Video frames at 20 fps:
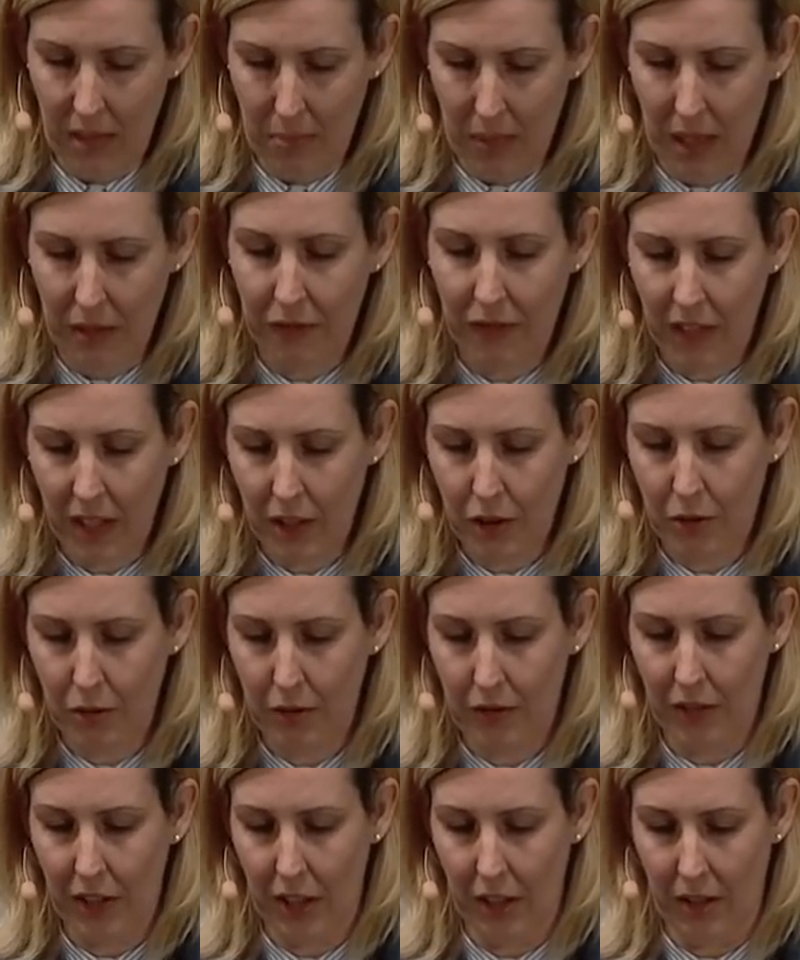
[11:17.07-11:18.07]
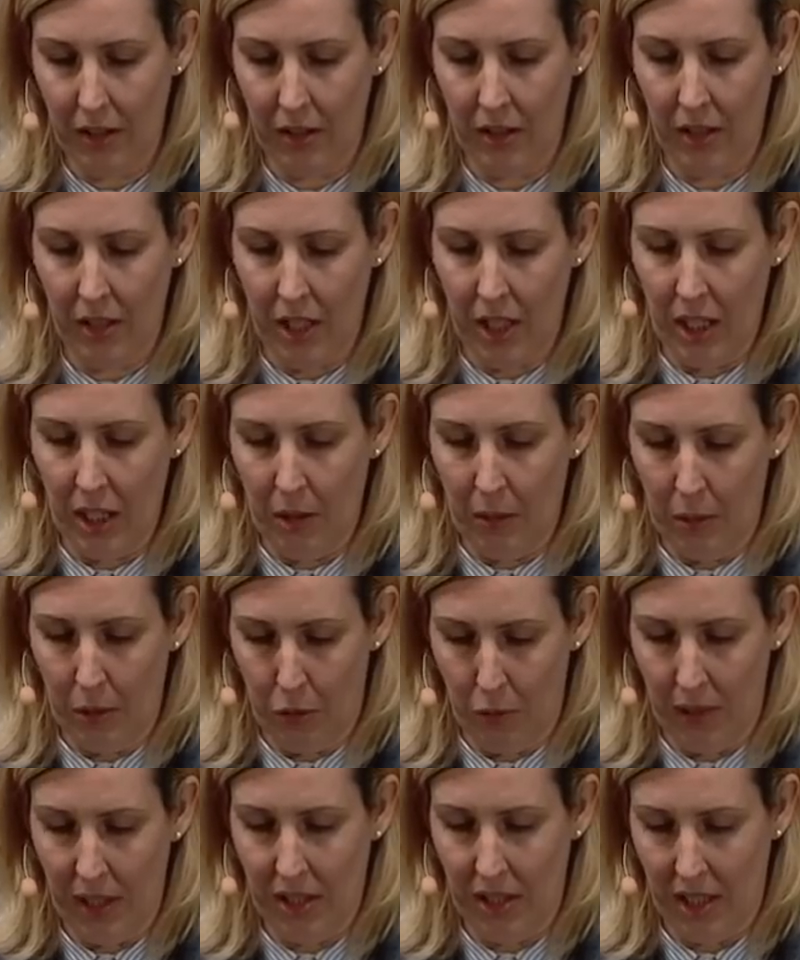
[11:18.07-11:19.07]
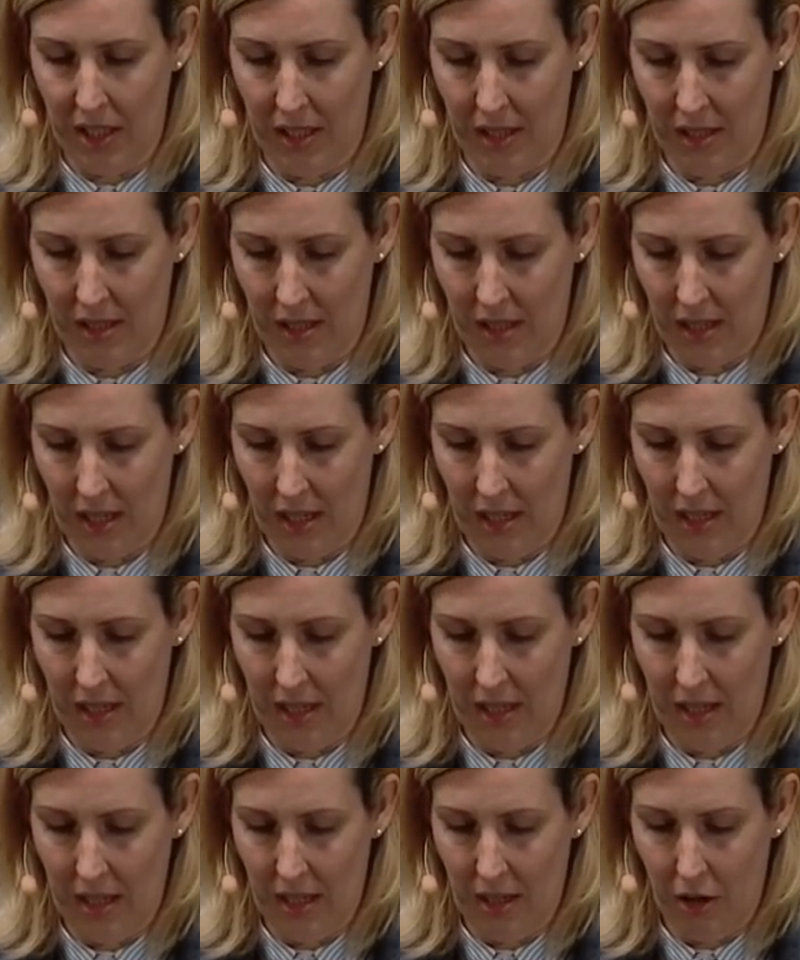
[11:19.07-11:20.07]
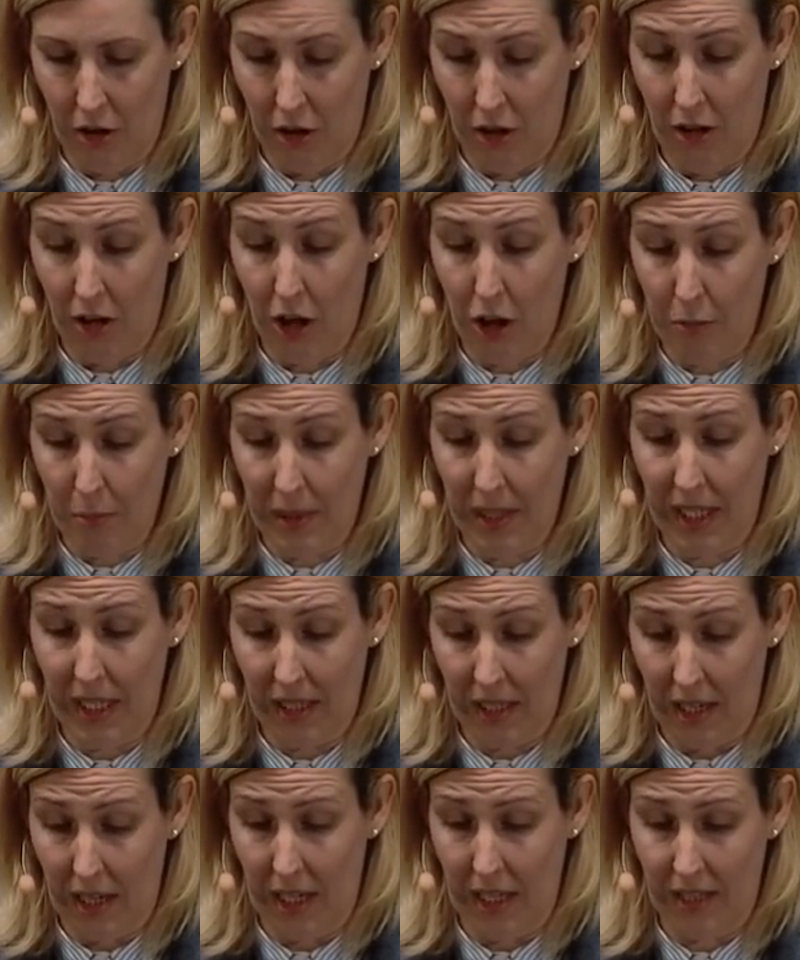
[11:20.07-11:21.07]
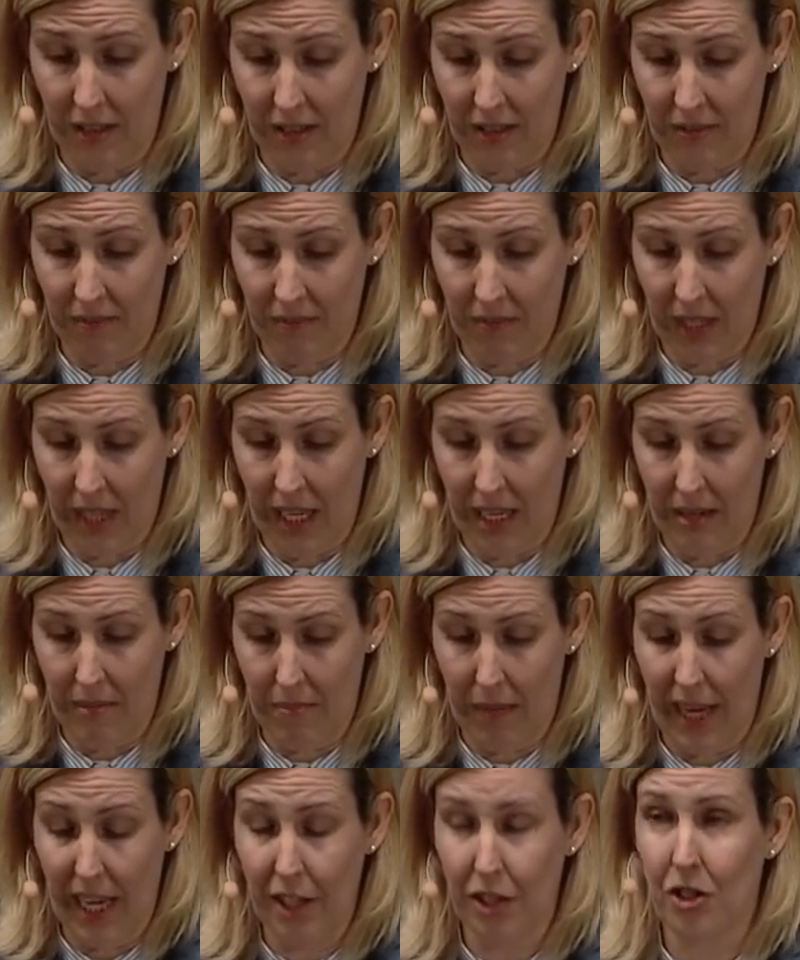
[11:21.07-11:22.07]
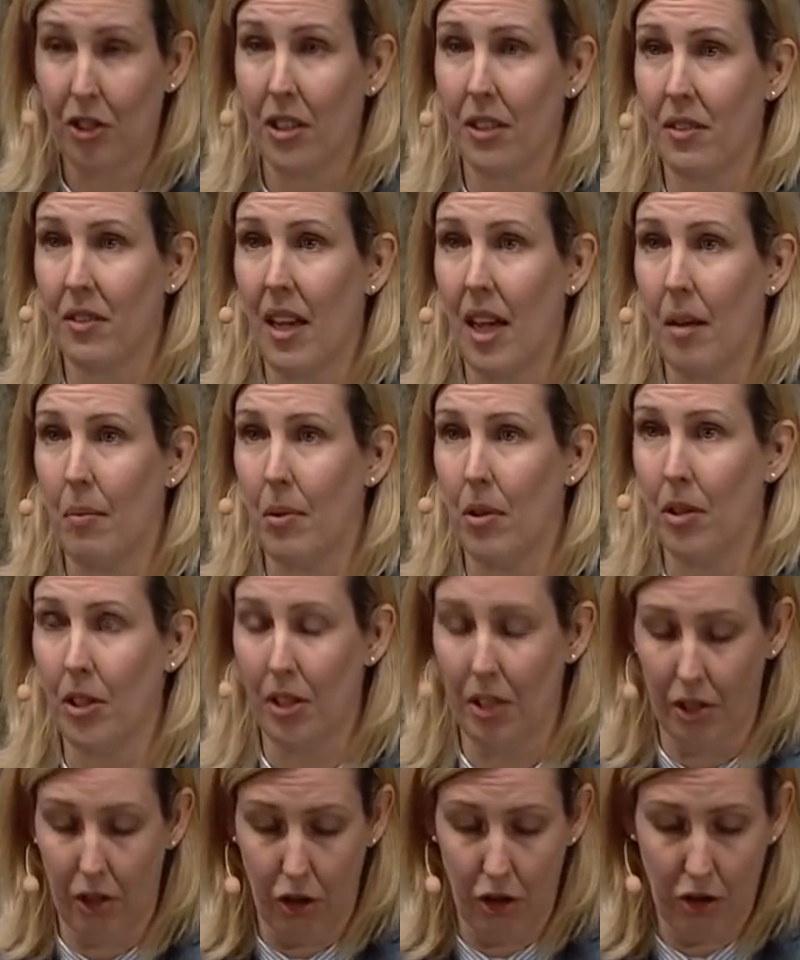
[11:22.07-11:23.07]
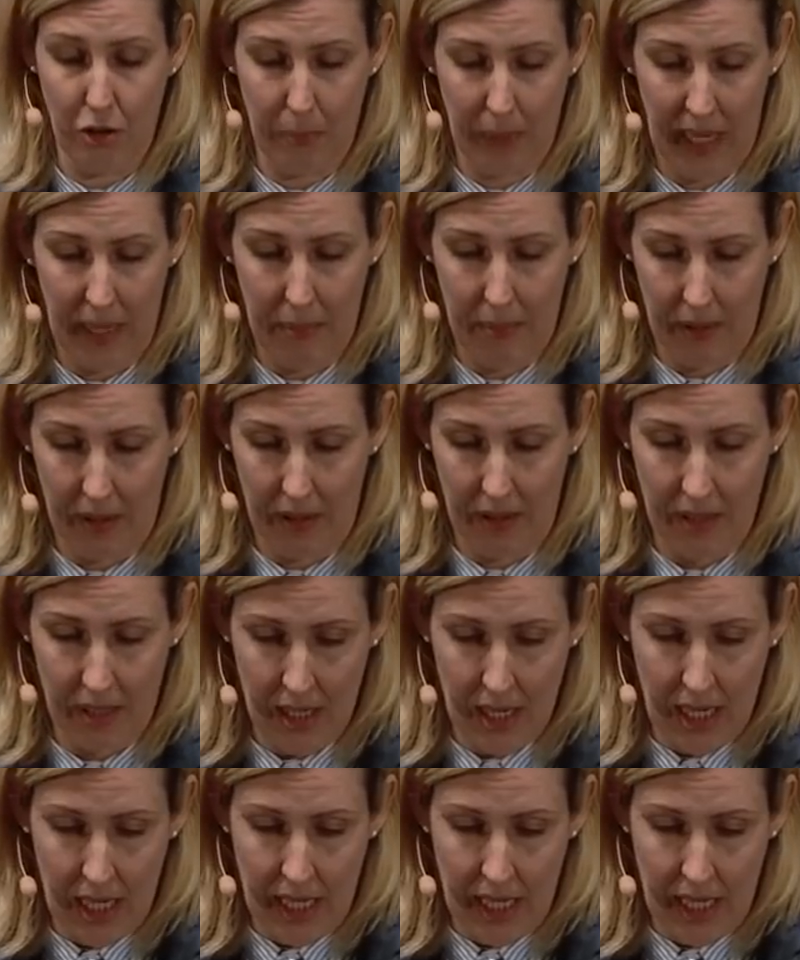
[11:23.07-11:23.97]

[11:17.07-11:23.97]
And my first review was written on our opening night in a major tabloid newspaper.